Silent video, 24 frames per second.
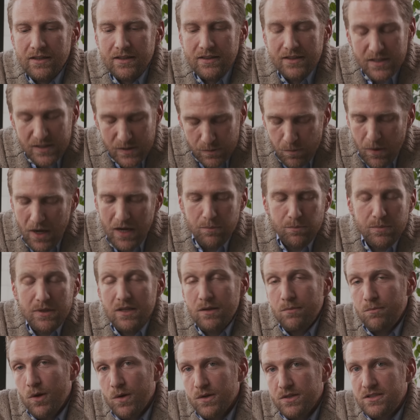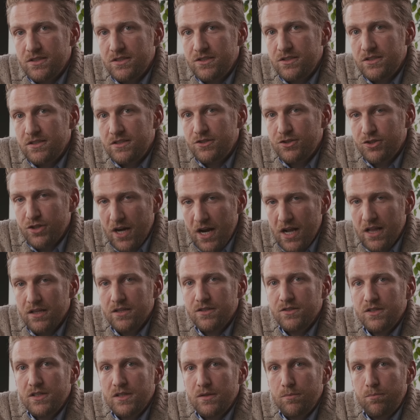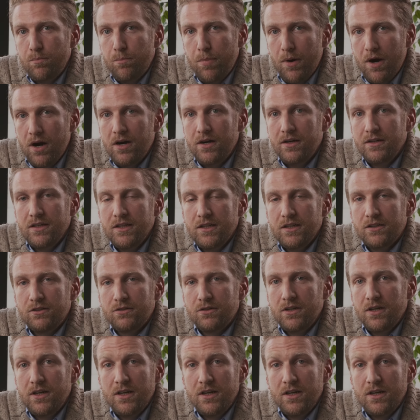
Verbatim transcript: This might be the most challenging part in,